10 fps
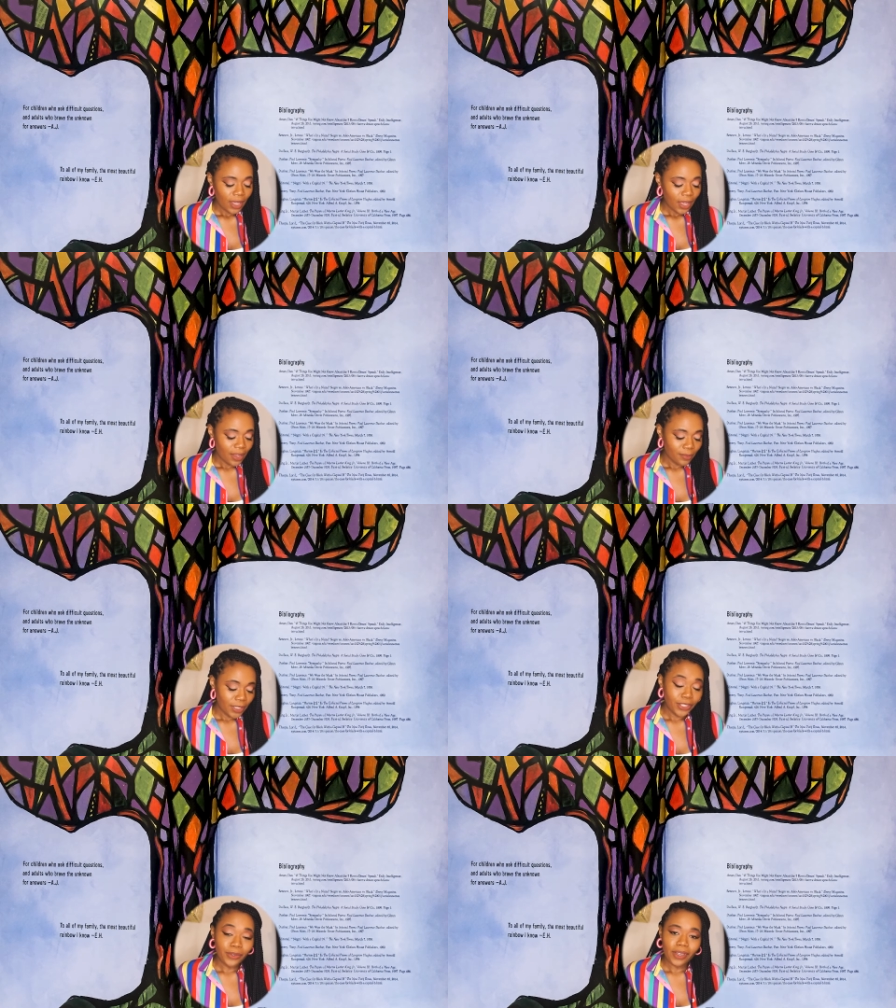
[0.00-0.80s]
And
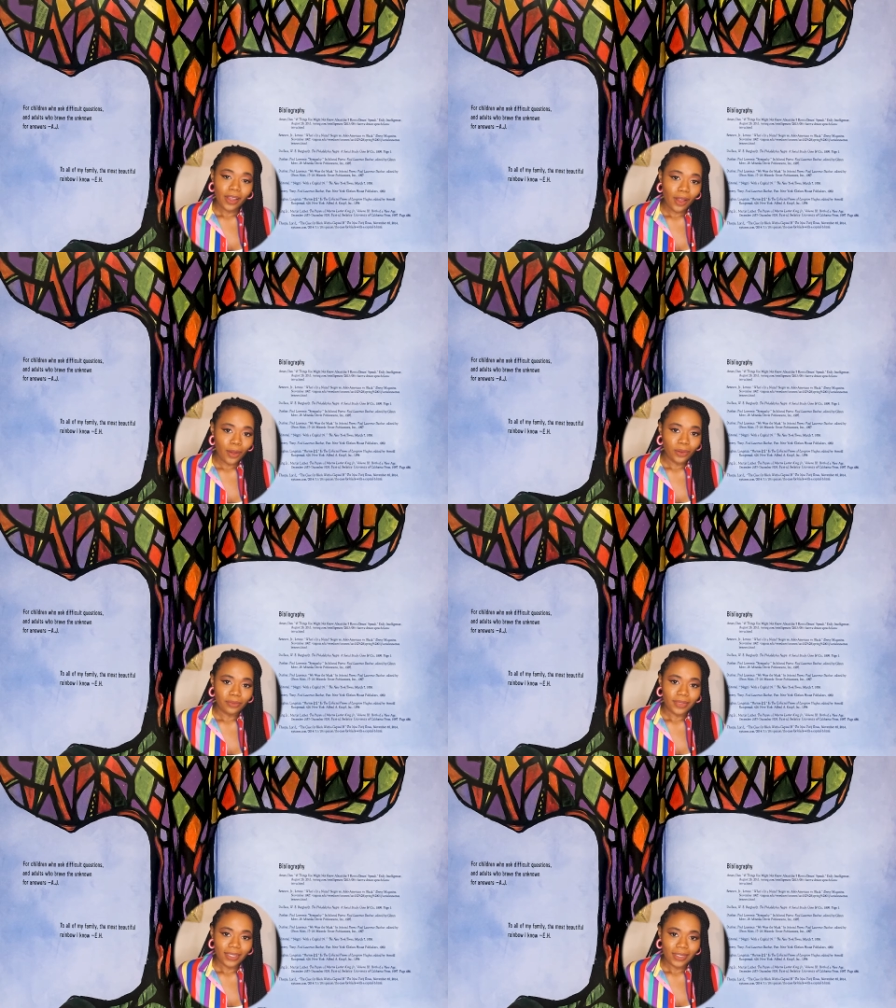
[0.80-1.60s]
Miss Ekua
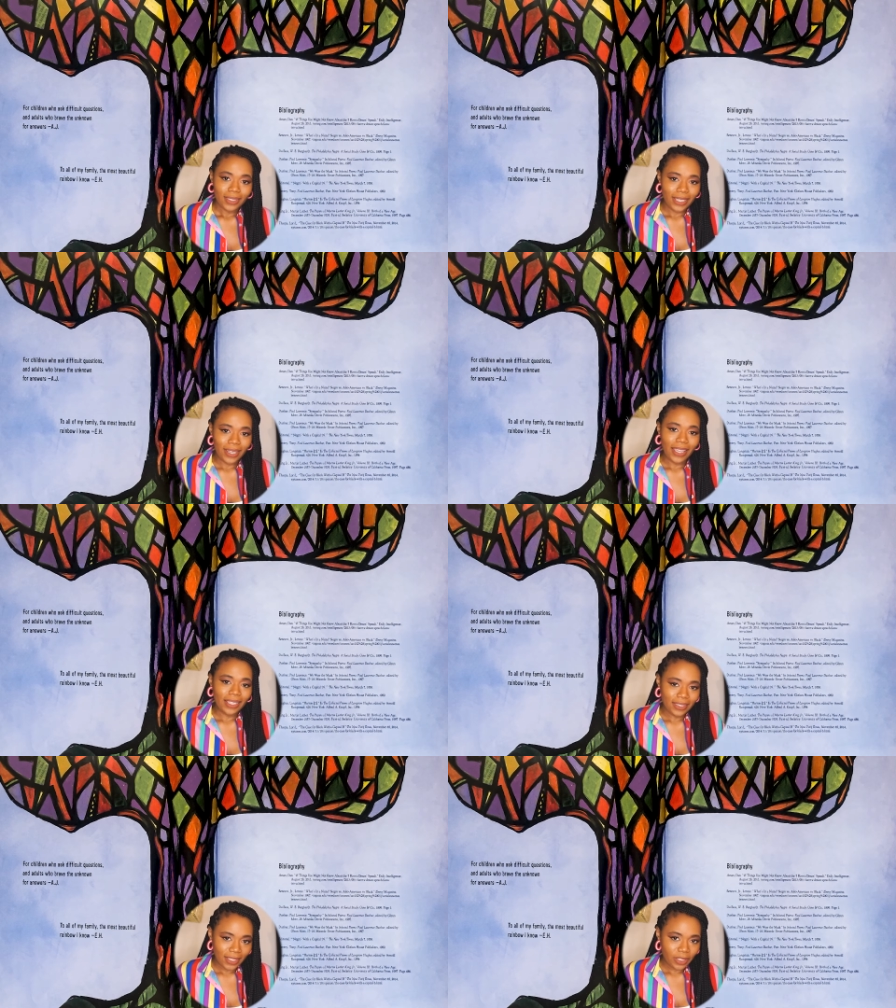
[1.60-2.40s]
Holmes
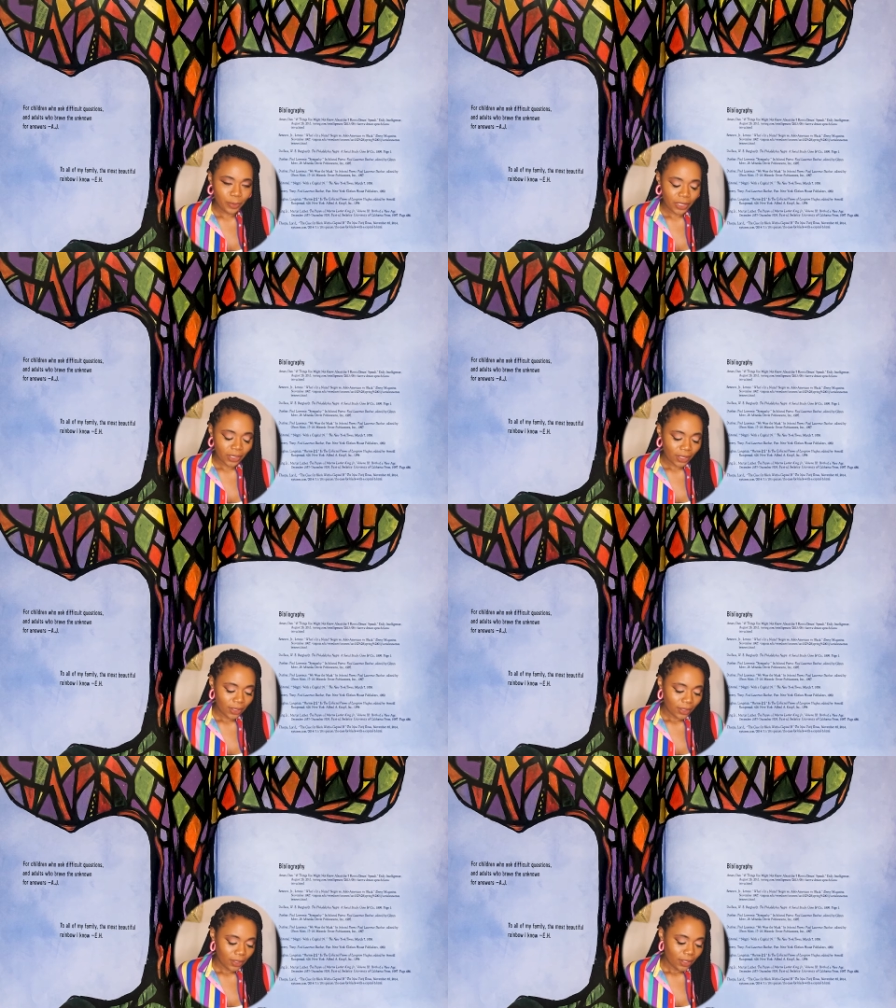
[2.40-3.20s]
dedicates this book
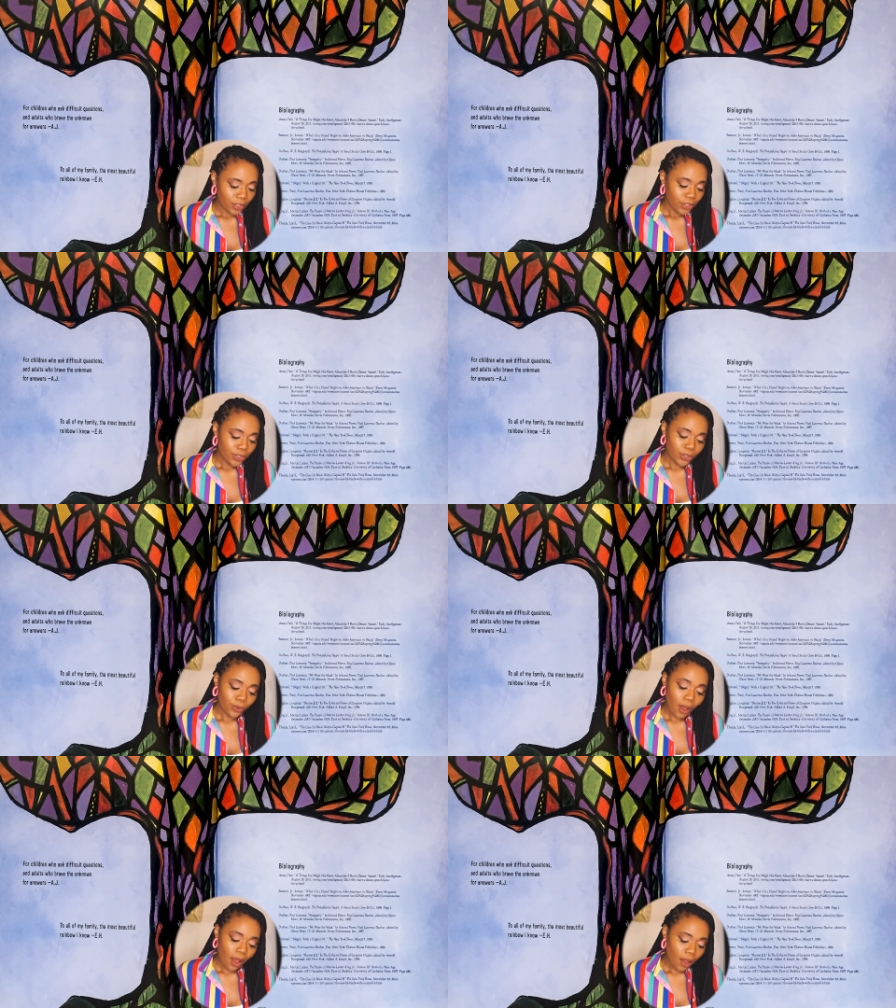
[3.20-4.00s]

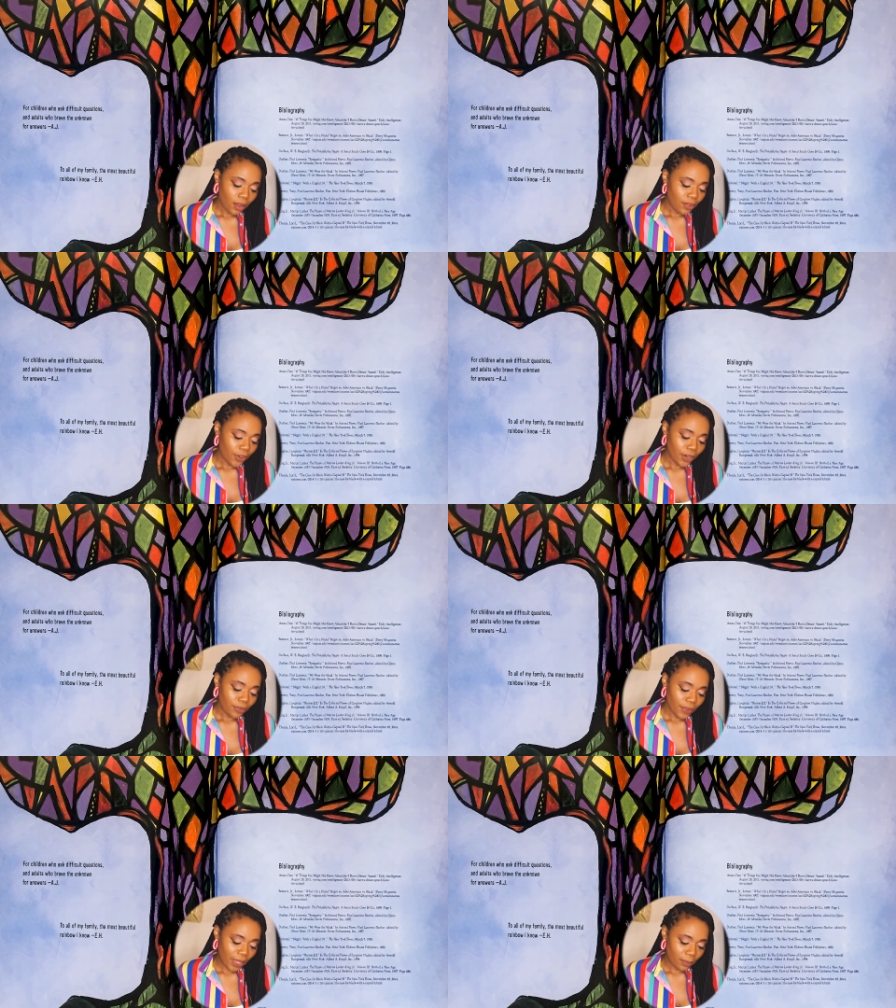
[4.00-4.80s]
to all of her
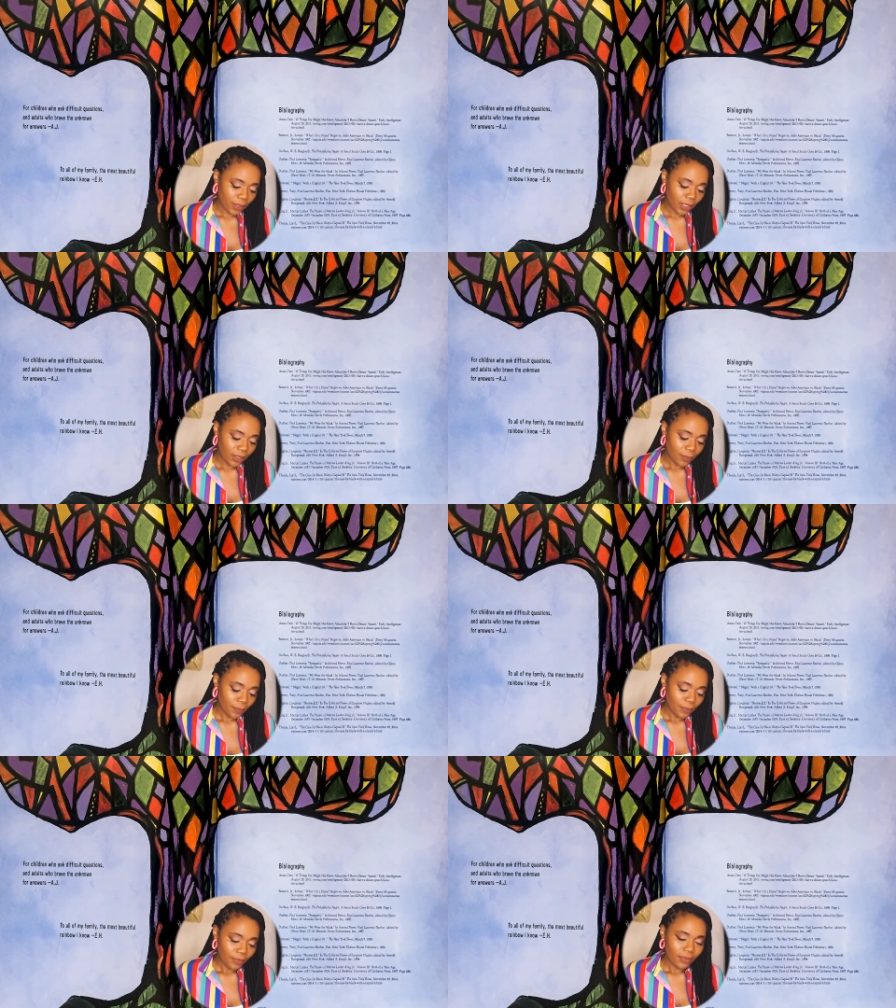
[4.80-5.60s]
family,
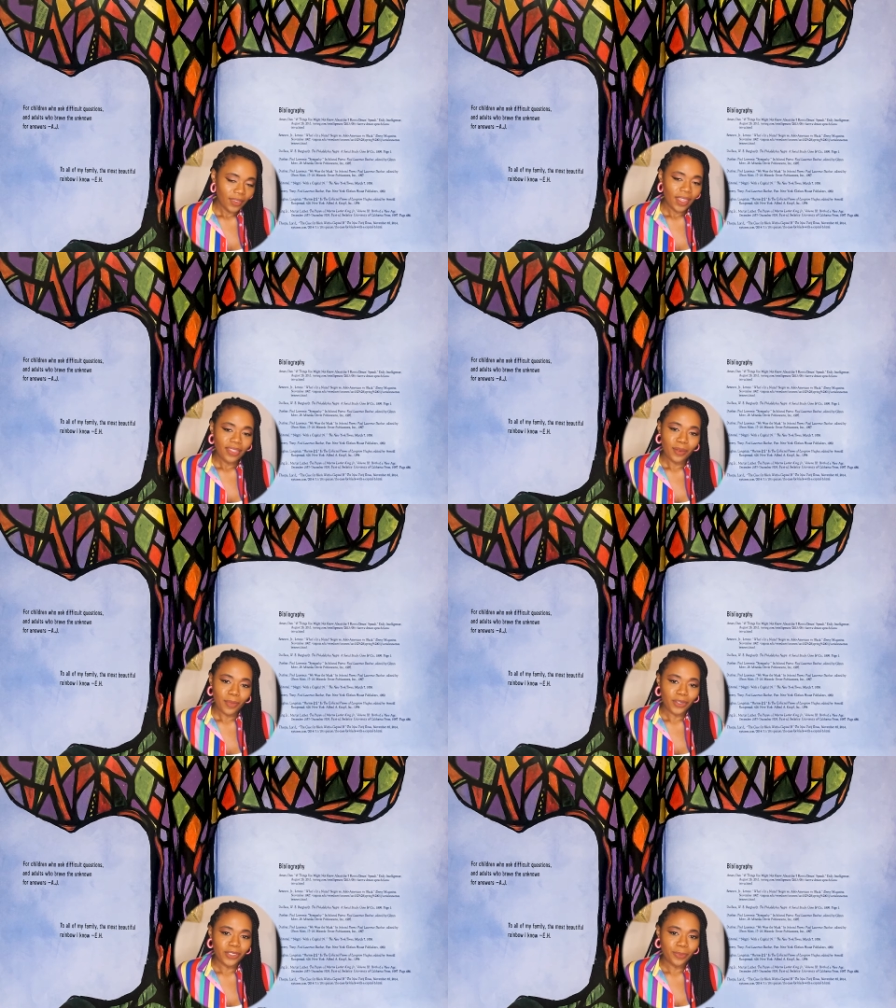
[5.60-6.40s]
the
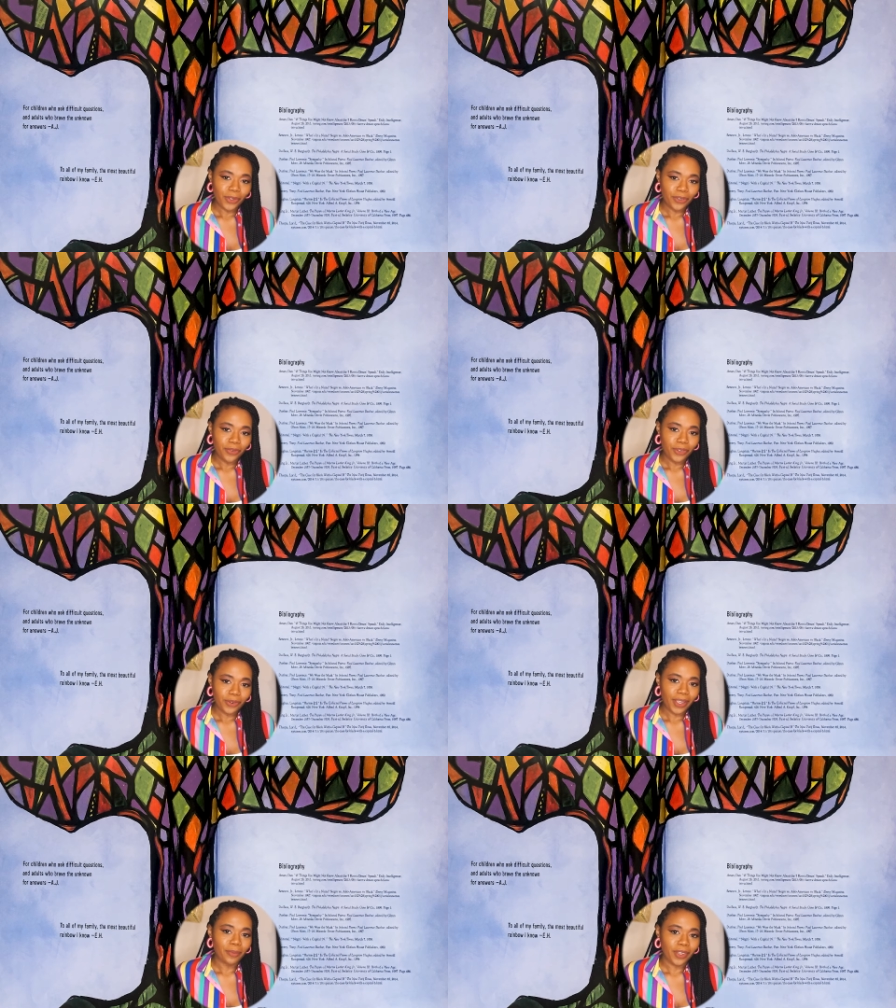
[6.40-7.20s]
most beautiful
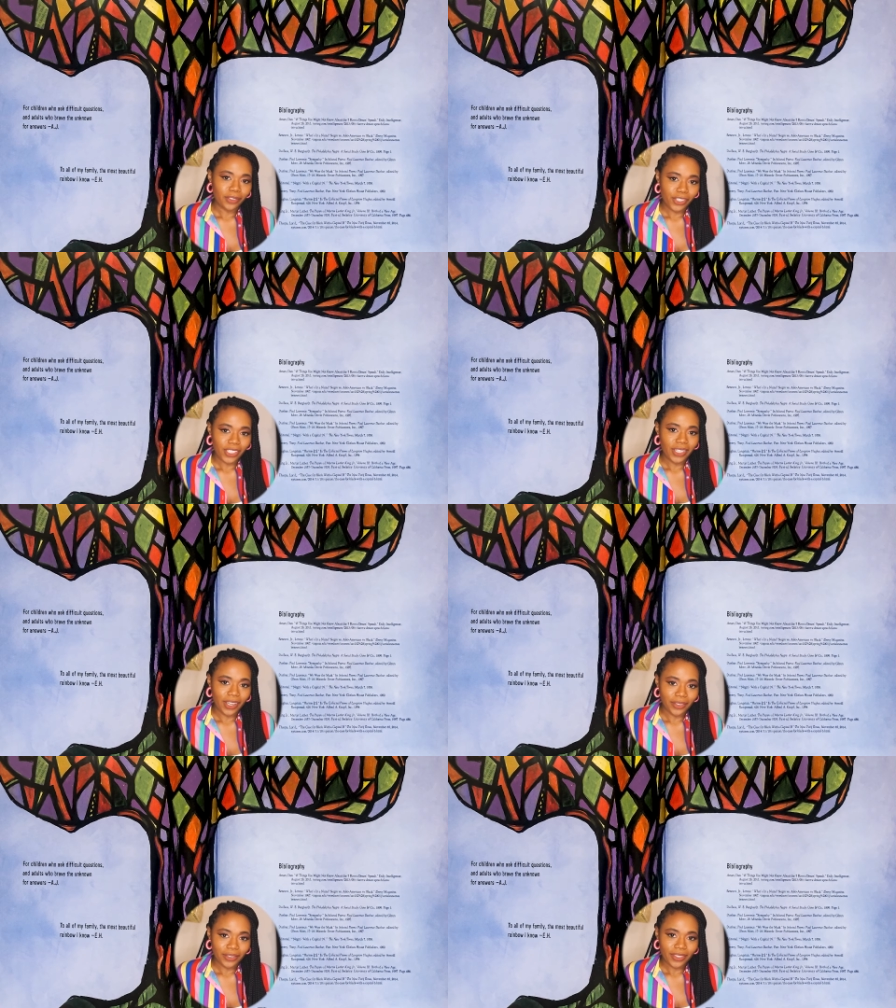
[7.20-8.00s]
rainbow she
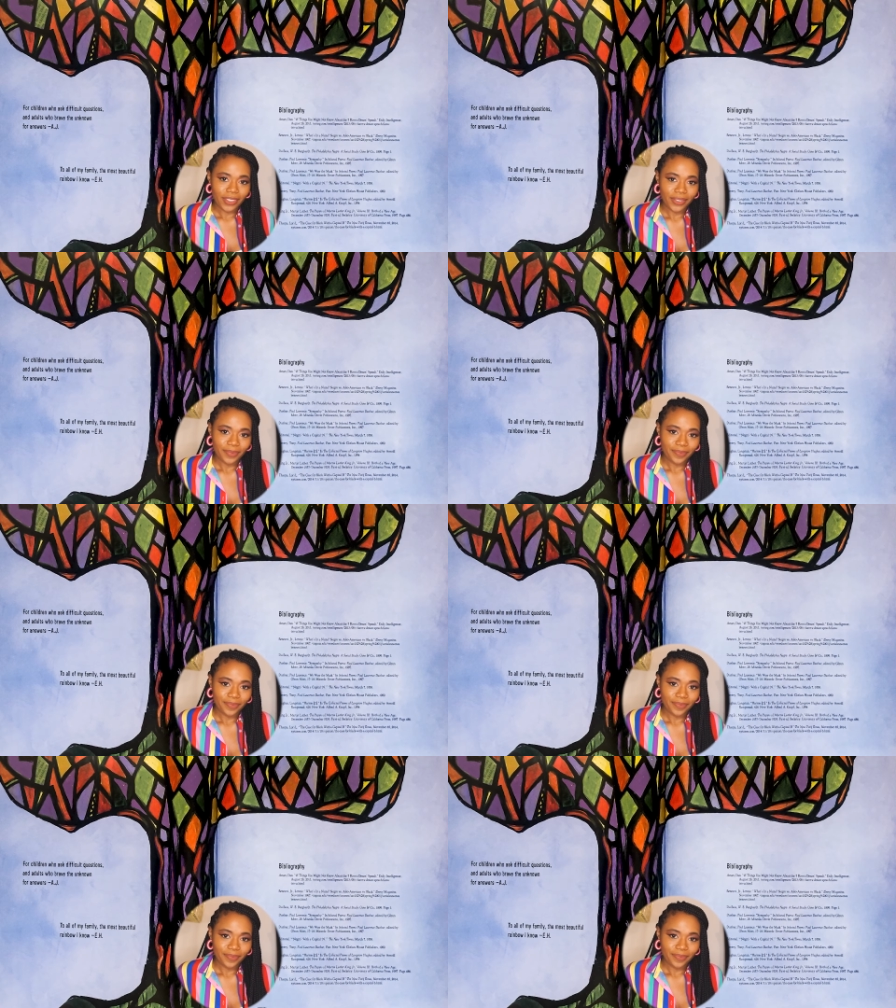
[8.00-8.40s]
knows.